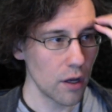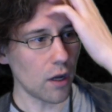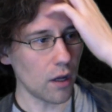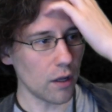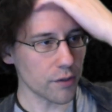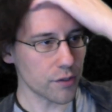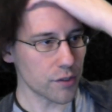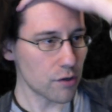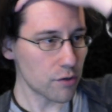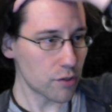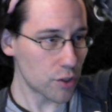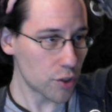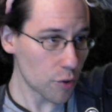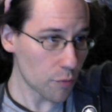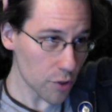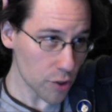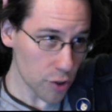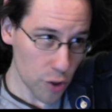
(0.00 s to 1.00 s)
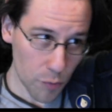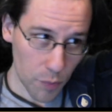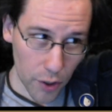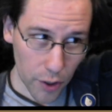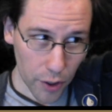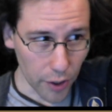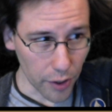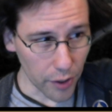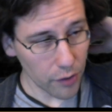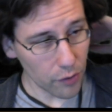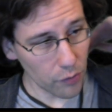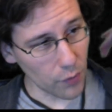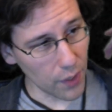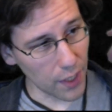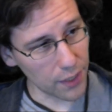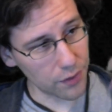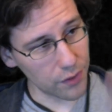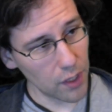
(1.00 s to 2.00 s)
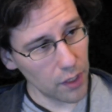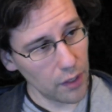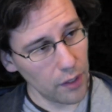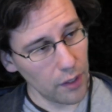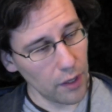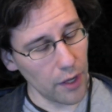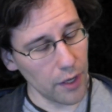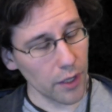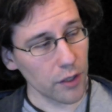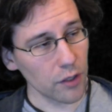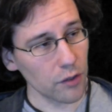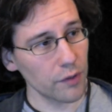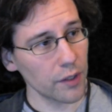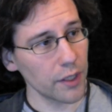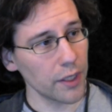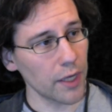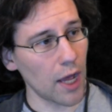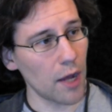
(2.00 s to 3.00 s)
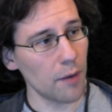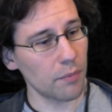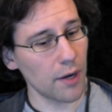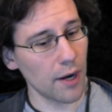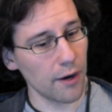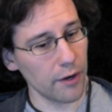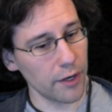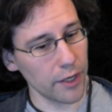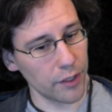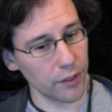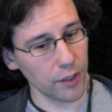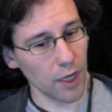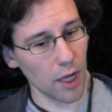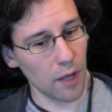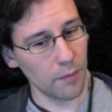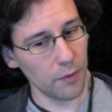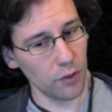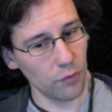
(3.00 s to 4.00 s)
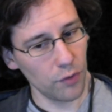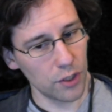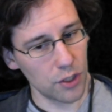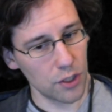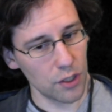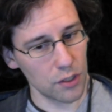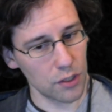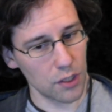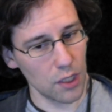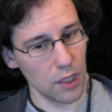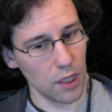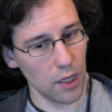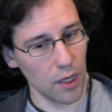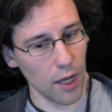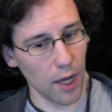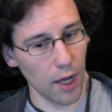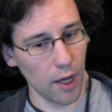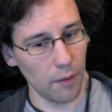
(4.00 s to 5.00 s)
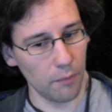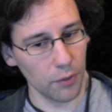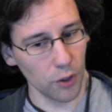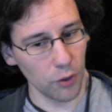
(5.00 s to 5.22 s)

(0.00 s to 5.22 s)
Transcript: Also super, super good with another really high priority uncommon, which is the uh,